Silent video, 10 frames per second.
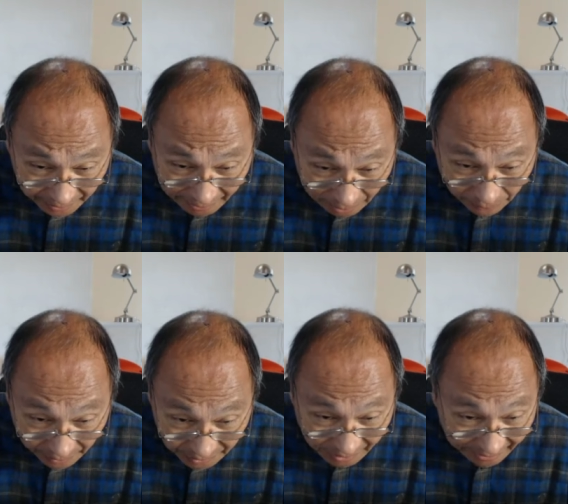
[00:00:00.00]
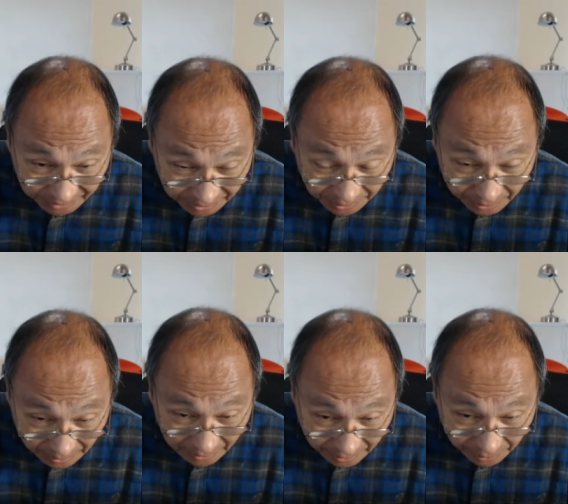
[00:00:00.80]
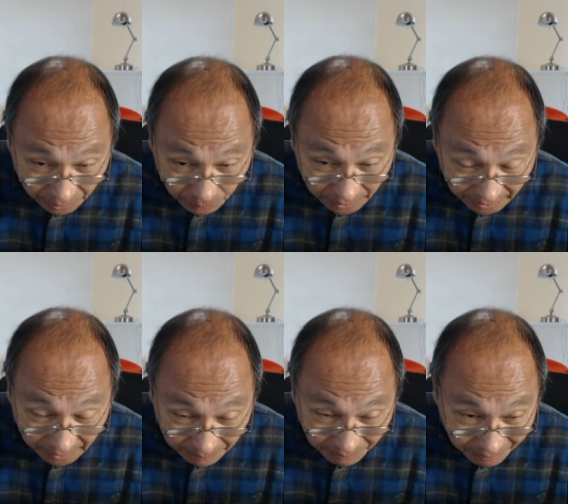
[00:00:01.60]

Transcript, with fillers: now that's lasted, you know, it really